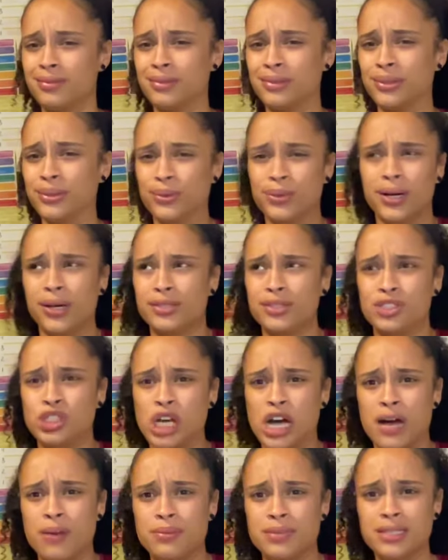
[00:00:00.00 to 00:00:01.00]
Who else
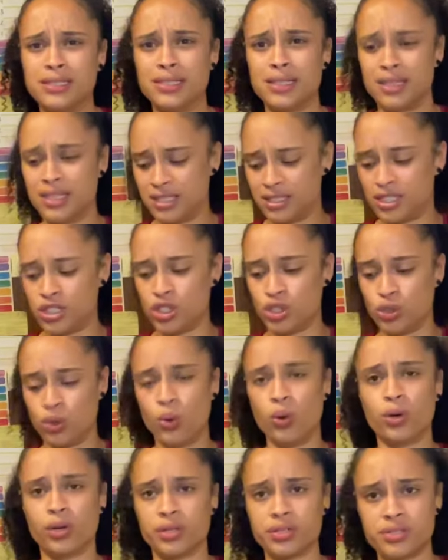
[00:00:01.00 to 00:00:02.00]
jobs is it? This is
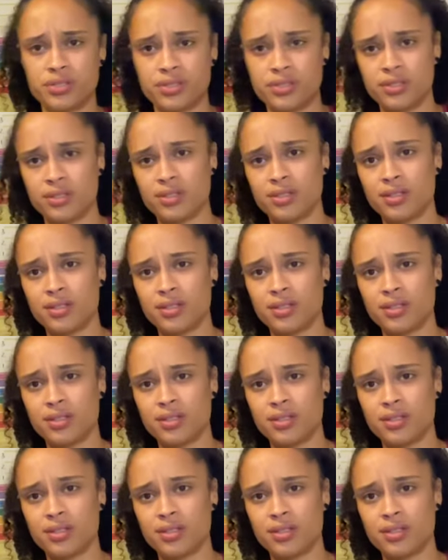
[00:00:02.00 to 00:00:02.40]
yours.